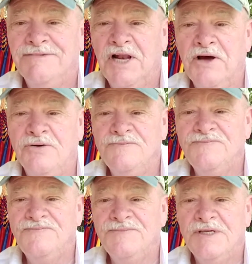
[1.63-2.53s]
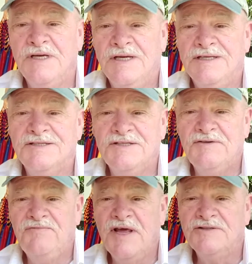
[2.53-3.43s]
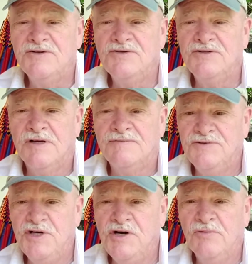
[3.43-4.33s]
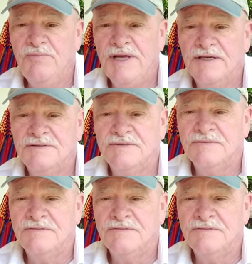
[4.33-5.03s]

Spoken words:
Hello, this is the Adventures of Geno Perez.